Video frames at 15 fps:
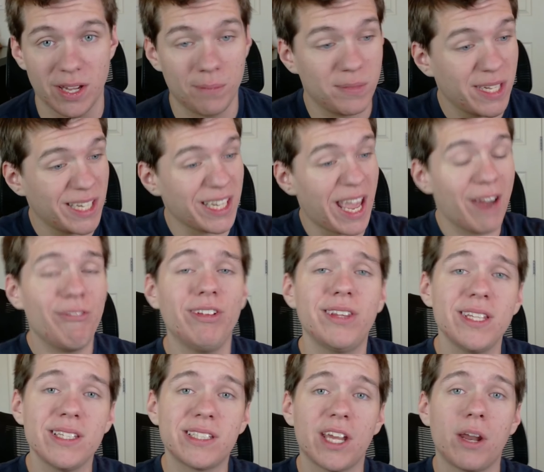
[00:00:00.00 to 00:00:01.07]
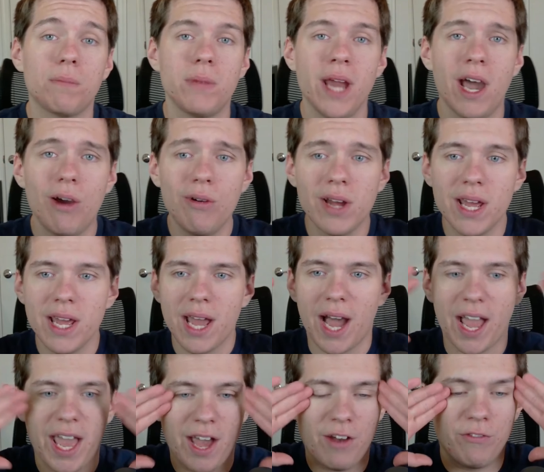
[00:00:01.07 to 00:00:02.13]
I'm getting everything set up now. I
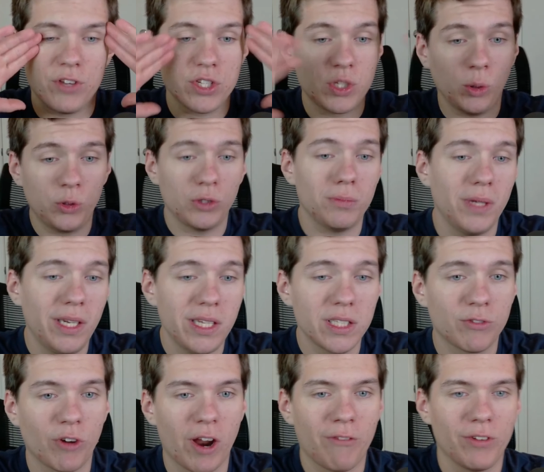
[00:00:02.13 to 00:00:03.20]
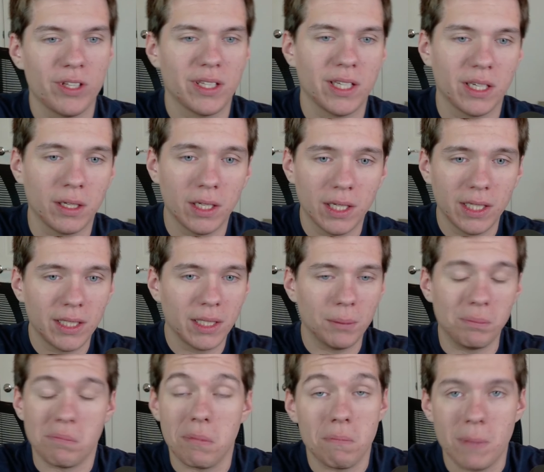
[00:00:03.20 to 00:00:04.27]
have social medias for everything.
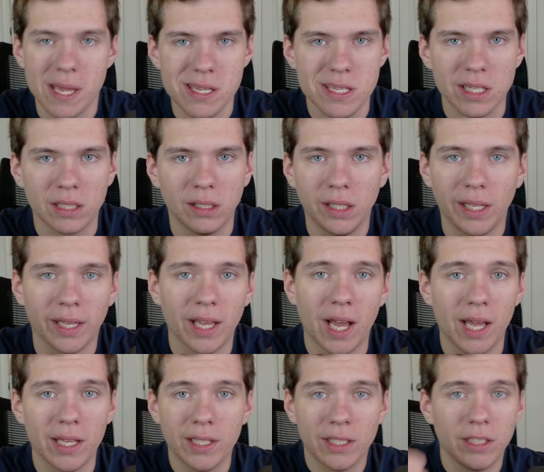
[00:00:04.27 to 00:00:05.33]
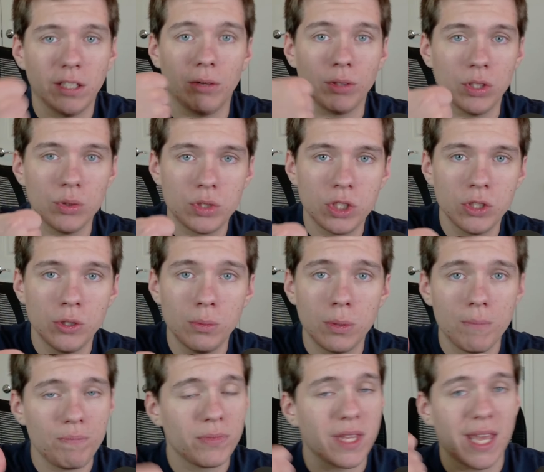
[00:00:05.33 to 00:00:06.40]
Basically, I got, YouTube,
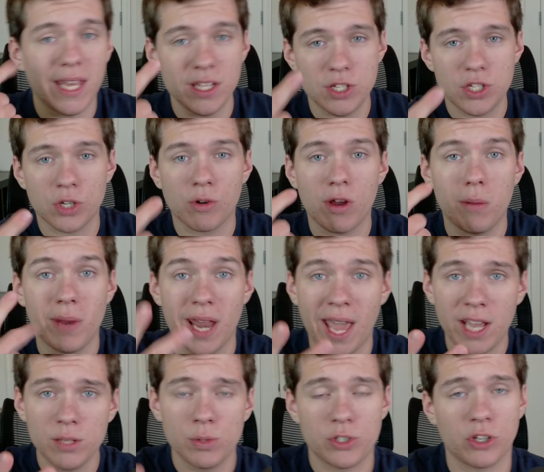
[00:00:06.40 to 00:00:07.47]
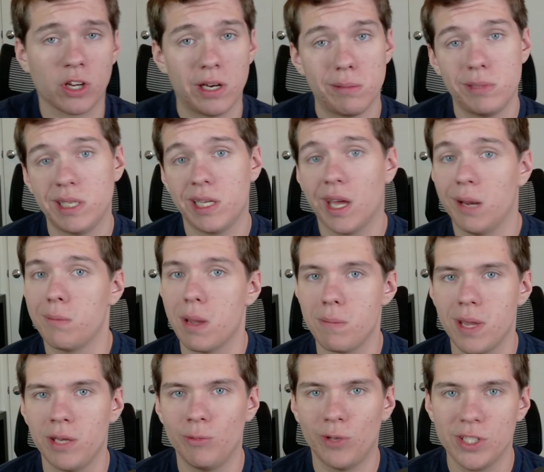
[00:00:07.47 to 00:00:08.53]
Instagram, and X, which are going to be kind of my
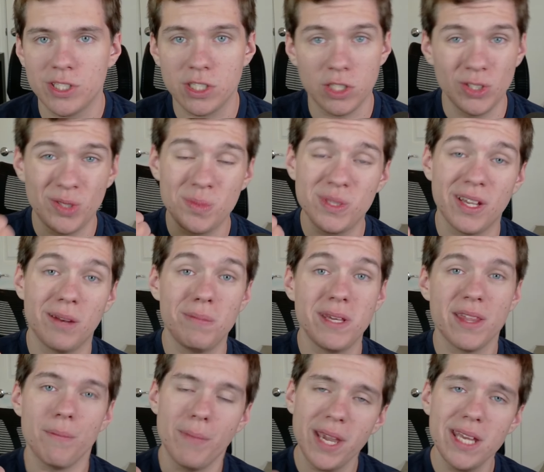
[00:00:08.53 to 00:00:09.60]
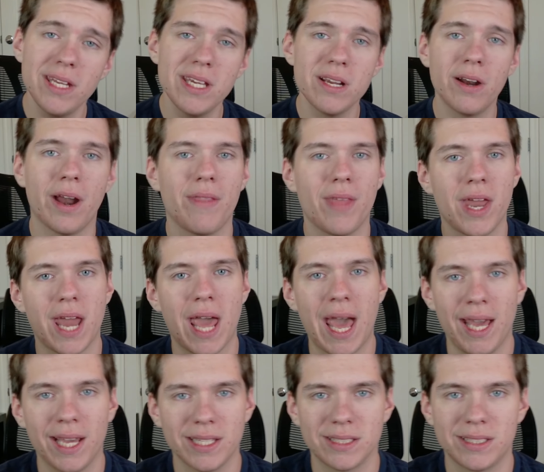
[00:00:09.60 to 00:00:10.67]
main ones. YouTube's going to be the main here, then
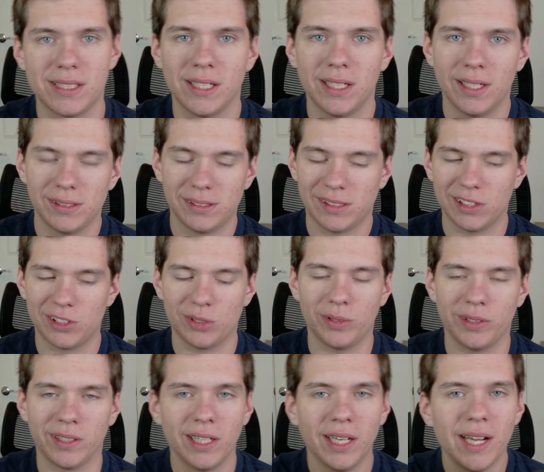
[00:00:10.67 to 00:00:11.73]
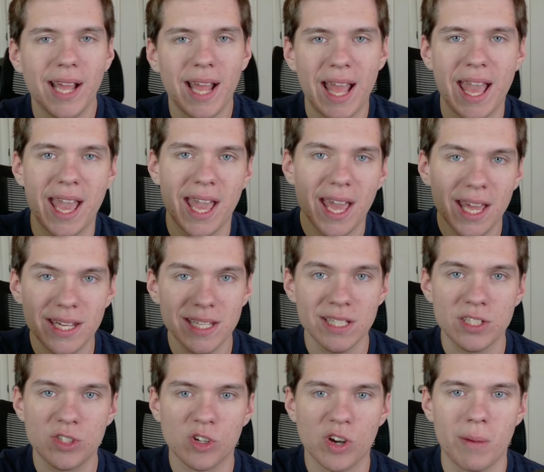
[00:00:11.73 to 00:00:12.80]
X/Twitter and
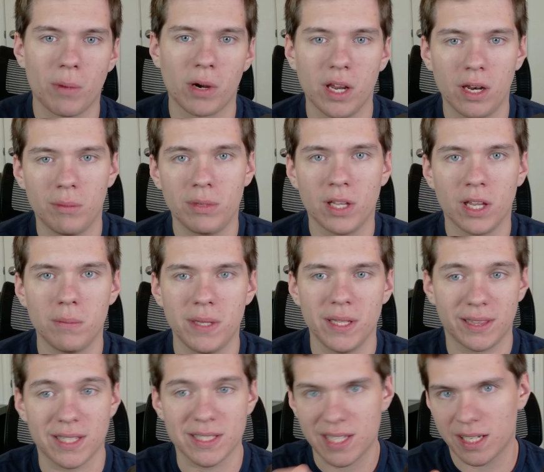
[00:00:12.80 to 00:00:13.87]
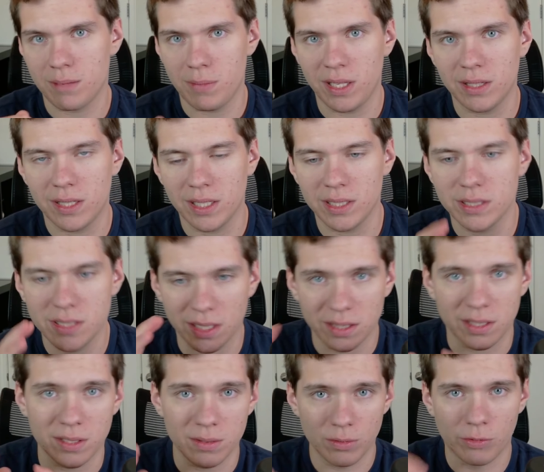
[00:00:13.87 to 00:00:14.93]
Instagram are kind of going to be like the second main things, like
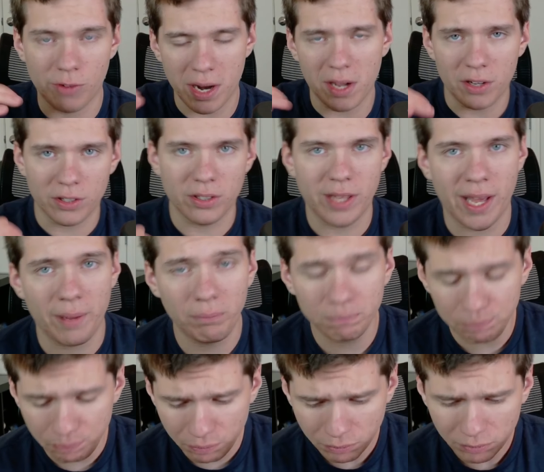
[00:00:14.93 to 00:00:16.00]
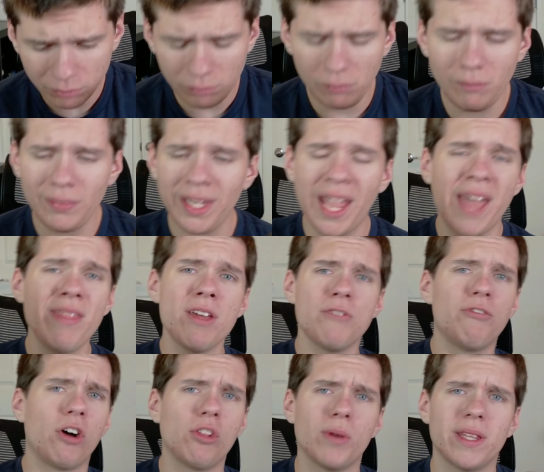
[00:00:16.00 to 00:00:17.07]
the right under that. And then
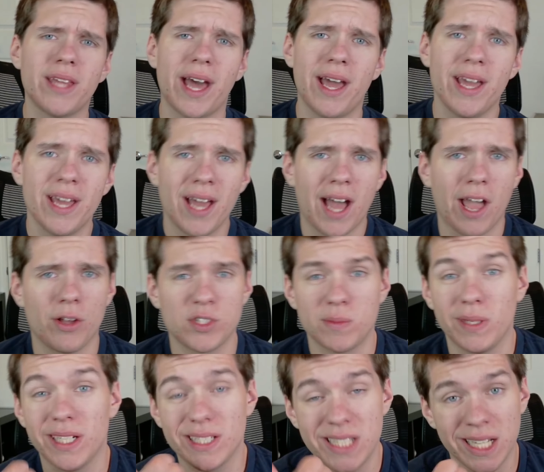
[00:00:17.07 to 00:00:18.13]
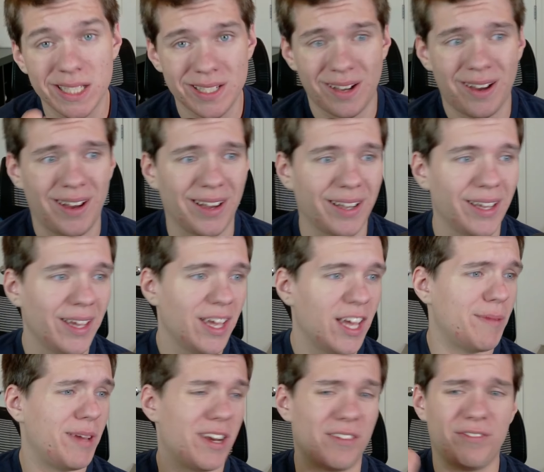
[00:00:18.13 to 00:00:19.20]
following that, I also made a TikTok,
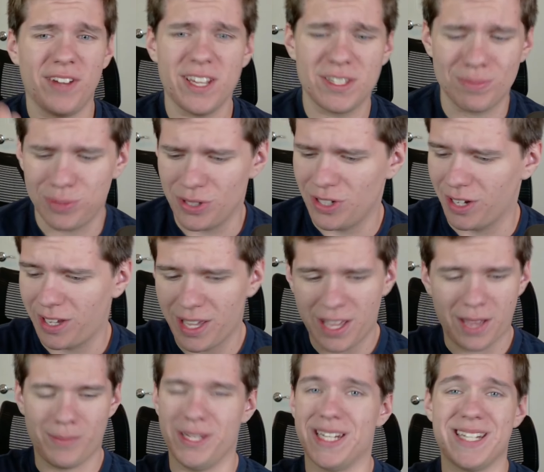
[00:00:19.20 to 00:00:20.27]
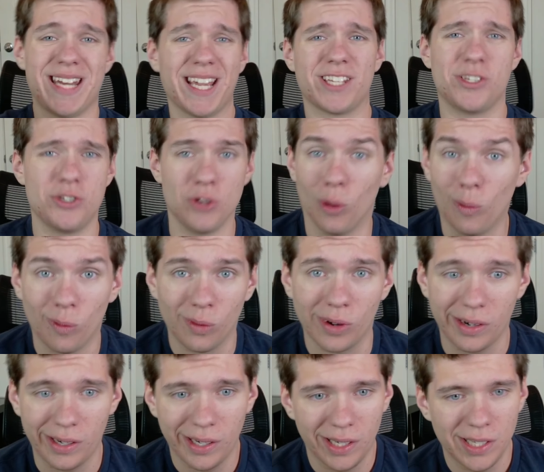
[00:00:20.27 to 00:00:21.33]
I made a Facebook, I made a
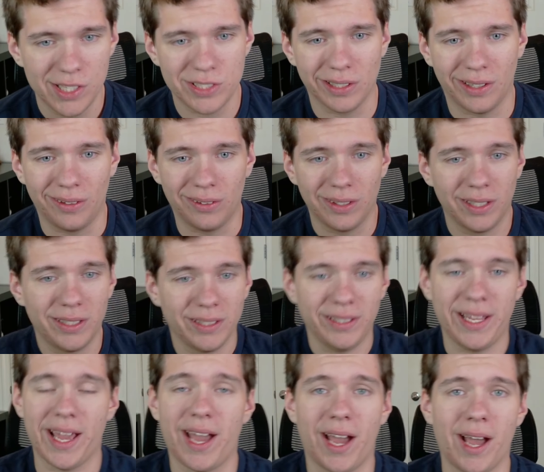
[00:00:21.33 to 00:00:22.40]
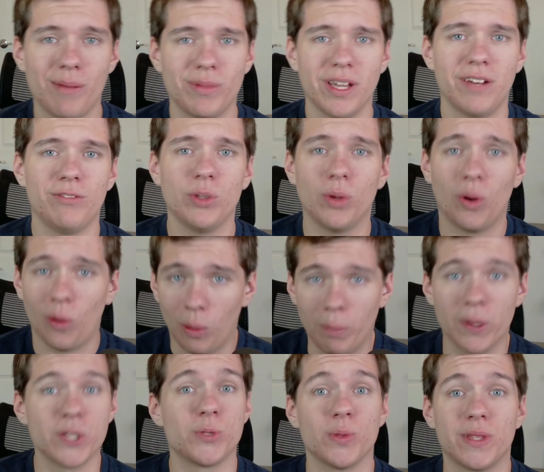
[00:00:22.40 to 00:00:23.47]
Nextdoor. So yeah, I'm kind of doing a whole
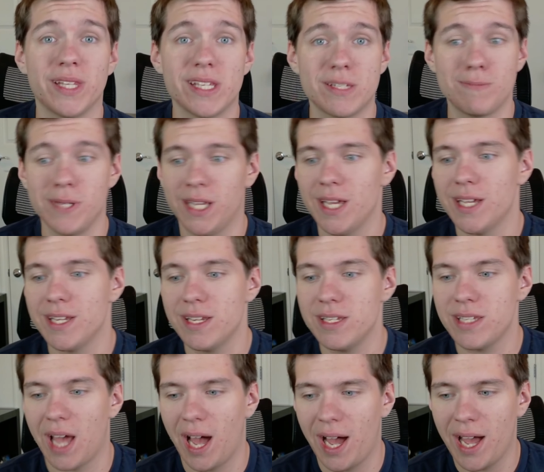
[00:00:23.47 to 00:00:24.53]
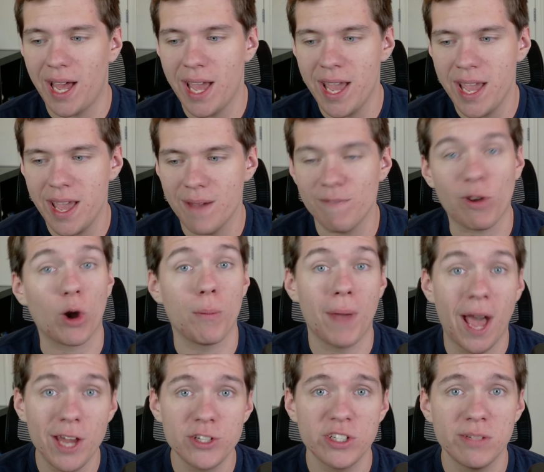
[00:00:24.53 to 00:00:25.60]
bunch with this because I am very
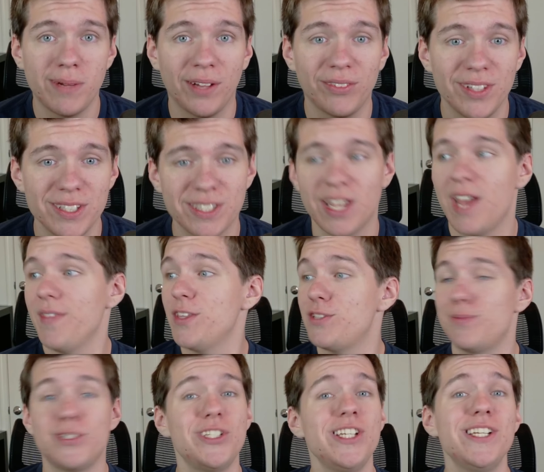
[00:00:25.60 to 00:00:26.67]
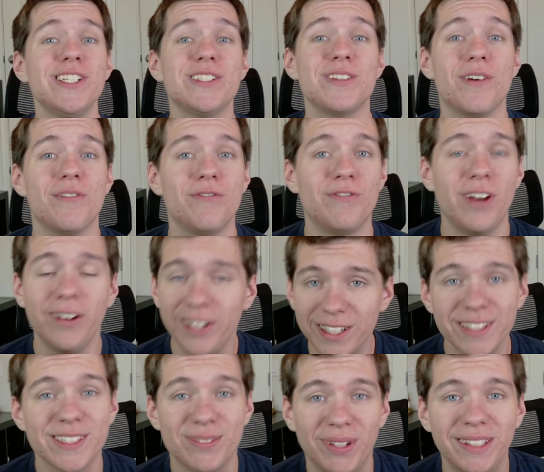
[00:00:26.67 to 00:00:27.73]
passionate about this. This machine is very
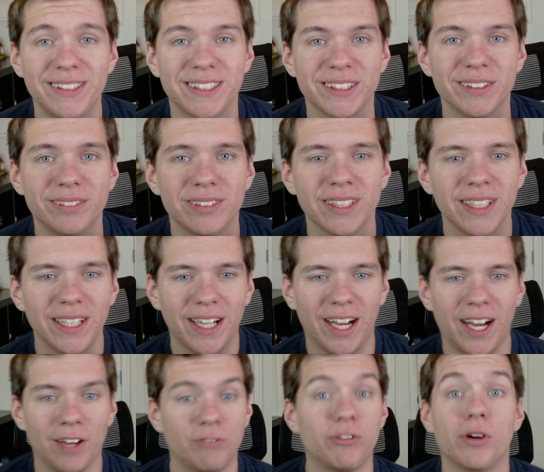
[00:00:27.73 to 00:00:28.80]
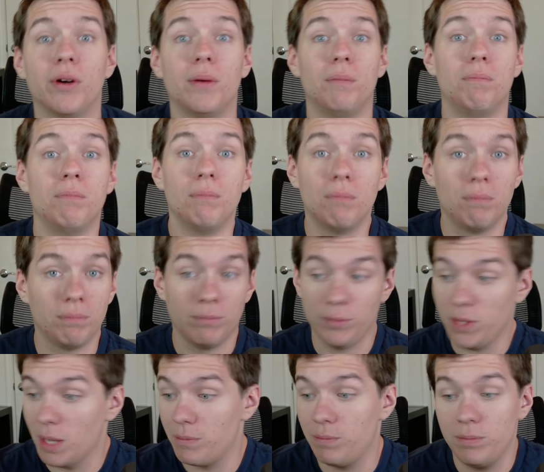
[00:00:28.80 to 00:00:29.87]
expensive for
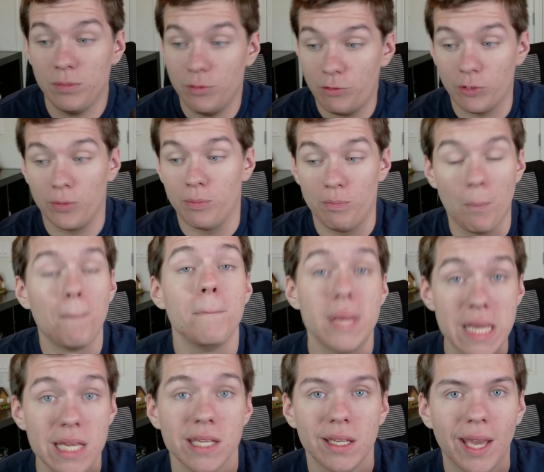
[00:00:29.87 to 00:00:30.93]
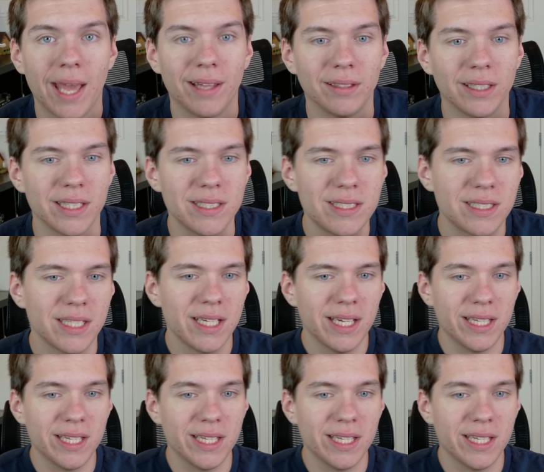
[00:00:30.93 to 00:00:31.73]
me, at least.